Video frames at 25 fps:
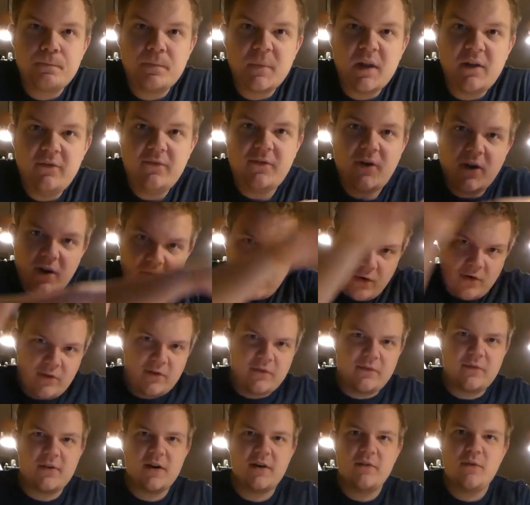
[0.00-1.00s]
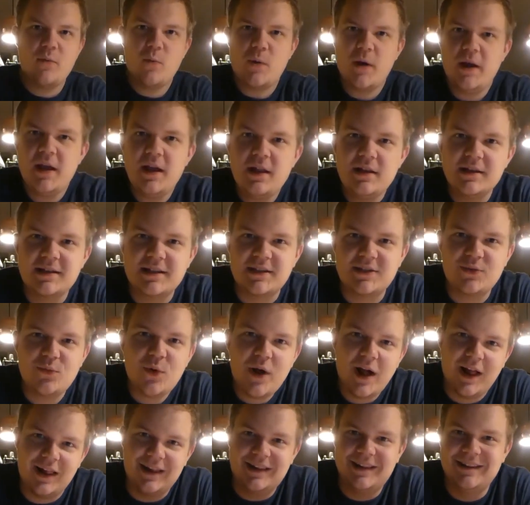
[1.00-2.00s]
fuck it over for everybody else as
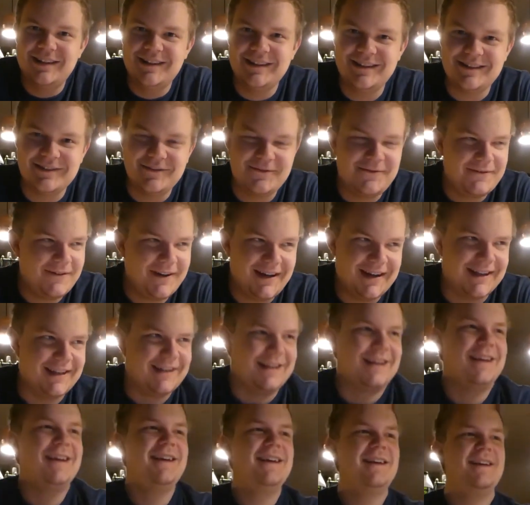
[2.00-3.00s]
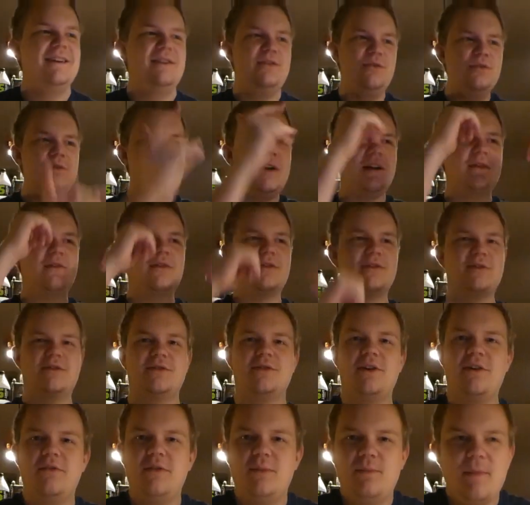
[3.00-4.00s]
well. Fuck it. You're not going to
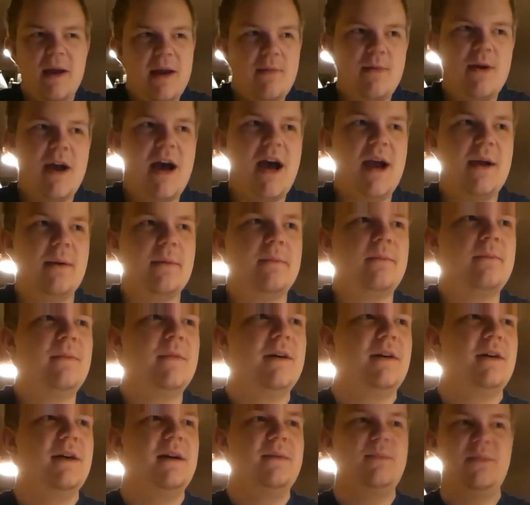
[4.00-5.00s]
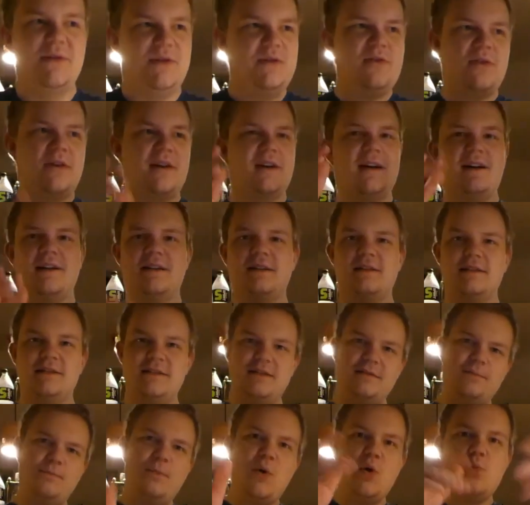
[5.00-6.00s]
solve it, maybe I am. But you're
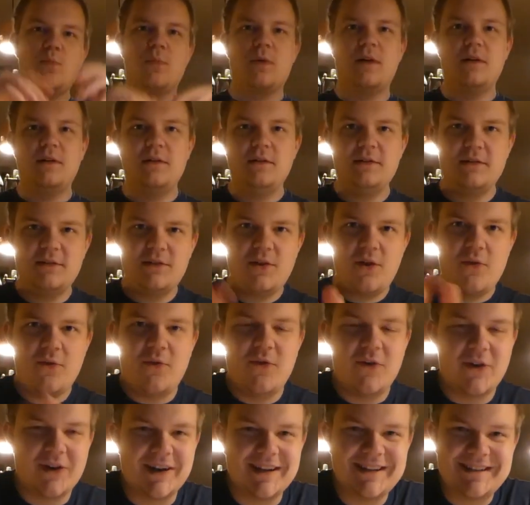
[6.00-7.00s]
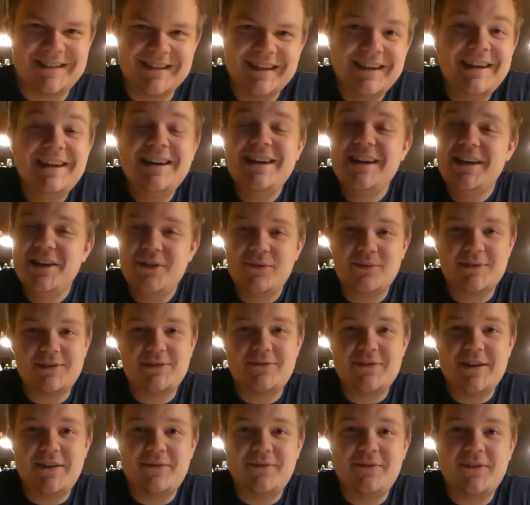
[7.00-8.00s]
not. Boom, let's go for it. It was
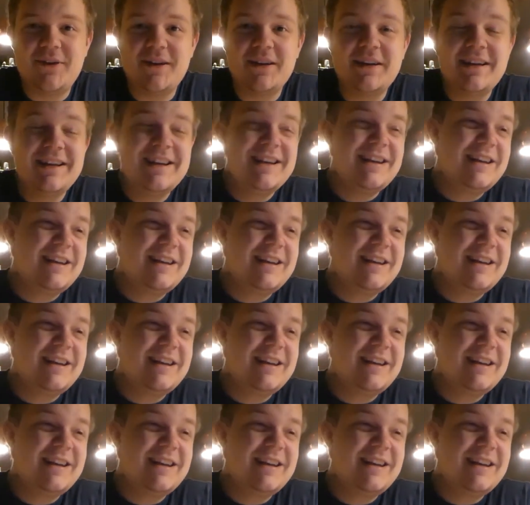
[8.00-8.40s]
great fun.